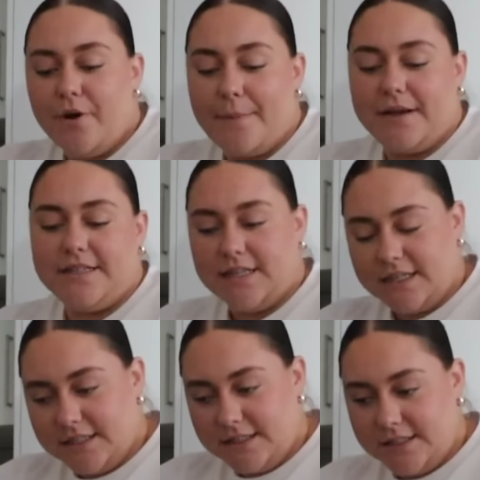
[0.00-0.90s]
prep my
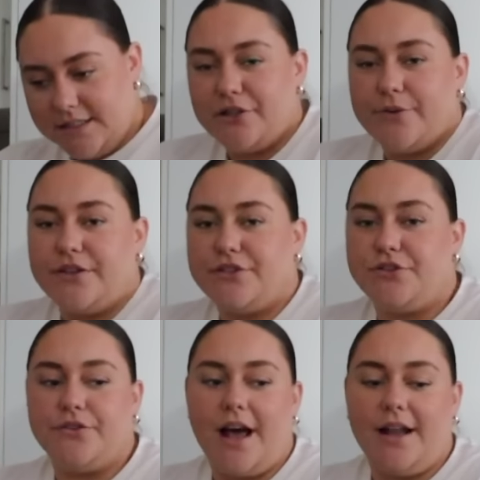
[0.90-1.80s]
dinners, but do I
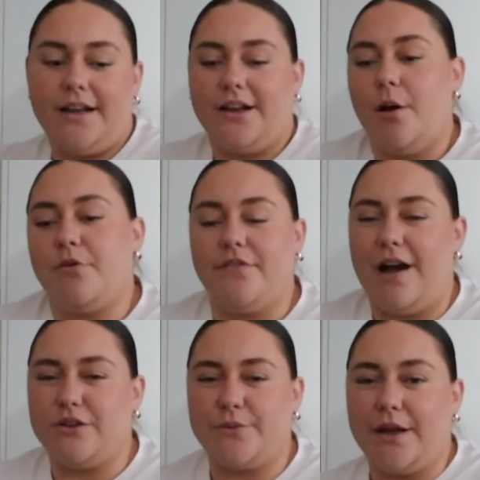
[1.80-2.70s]
just do that in a couple of
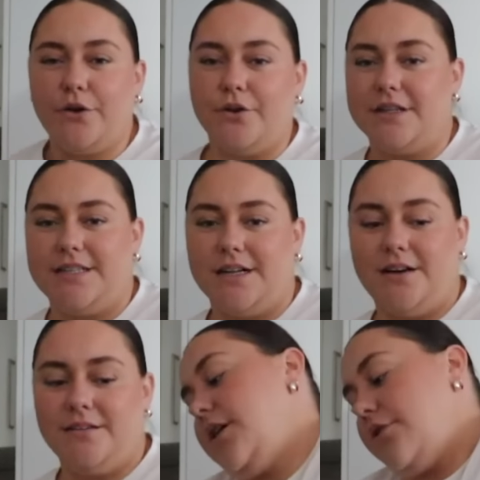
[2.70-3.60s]
hours when I cook dinner?
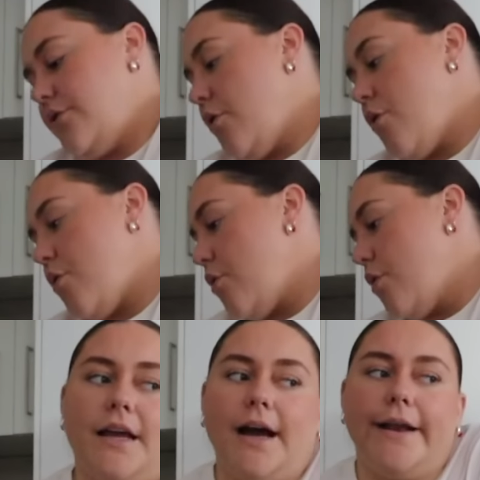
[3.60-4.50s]
I don't know.
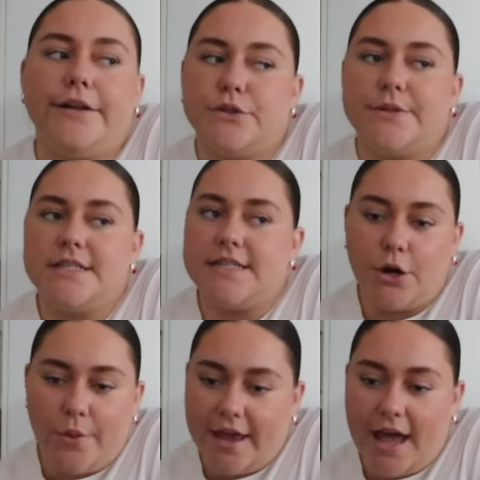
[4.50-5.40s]
I kind of just want to
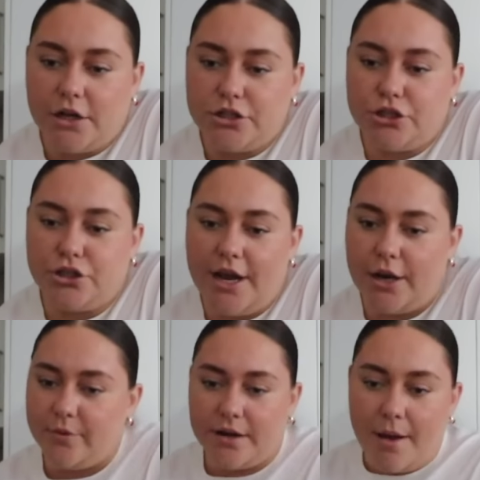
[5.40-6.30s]
sit on the couch
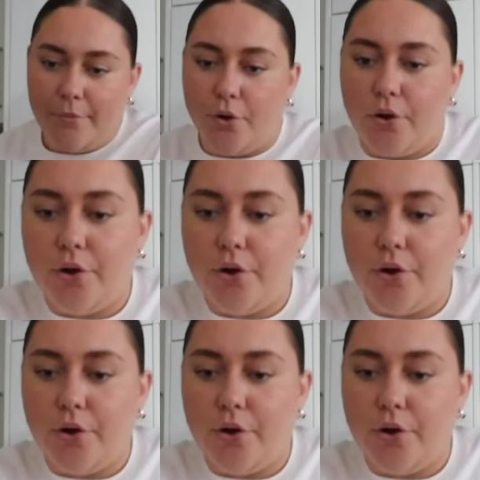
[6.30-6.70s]
and read my book.